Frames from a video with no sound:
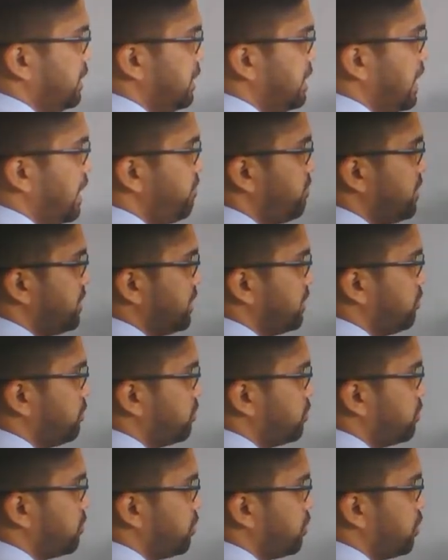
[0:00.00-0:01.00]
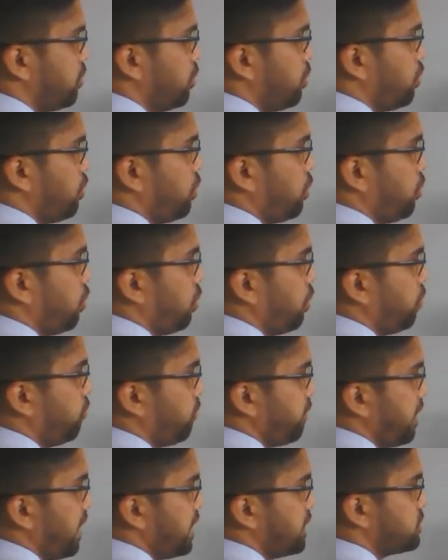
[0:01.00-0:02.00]
derivative
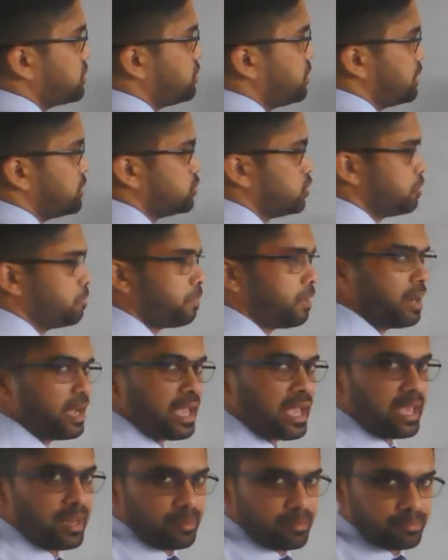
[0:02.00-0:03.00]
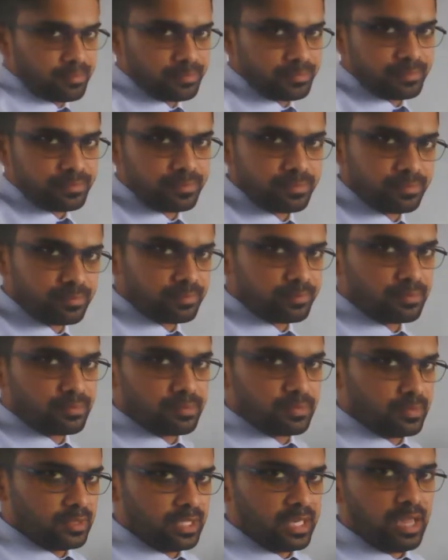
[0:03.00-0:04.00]
of x raised to the power n,
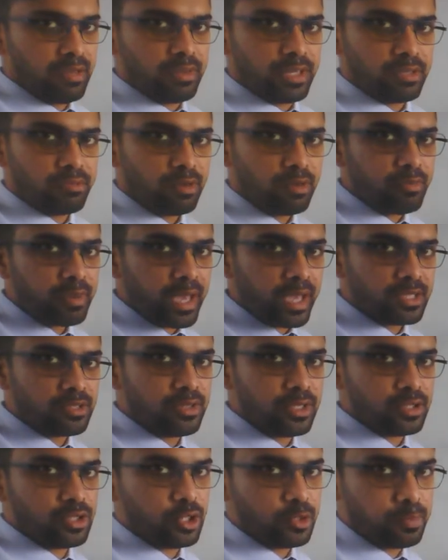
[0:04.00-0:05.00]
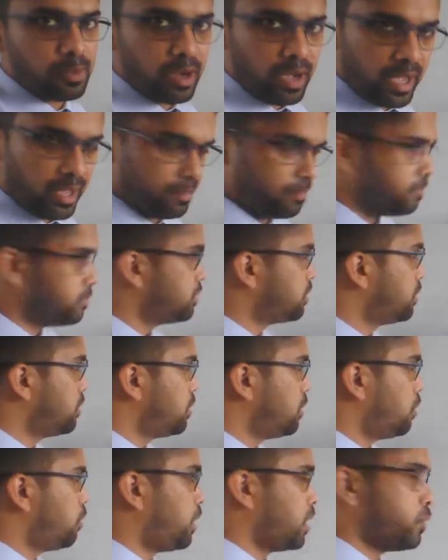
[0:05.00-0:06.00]
derivative of x raised to the power n,
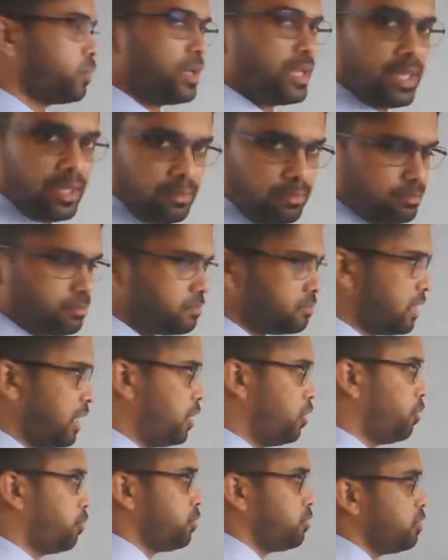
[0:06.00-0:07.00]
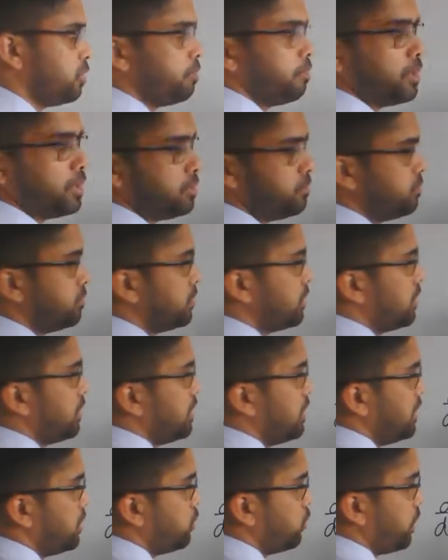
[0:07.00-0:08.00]
what we get, I hope you remember,
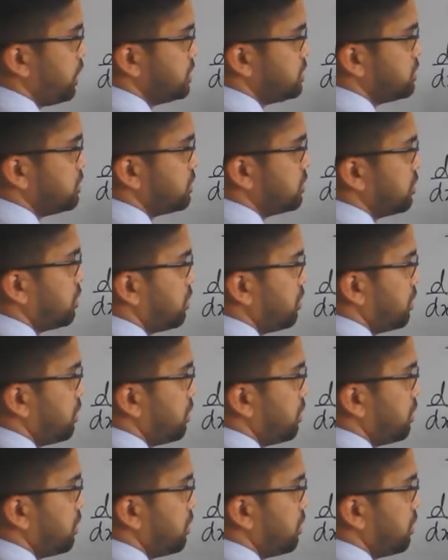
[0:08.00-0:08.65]
it was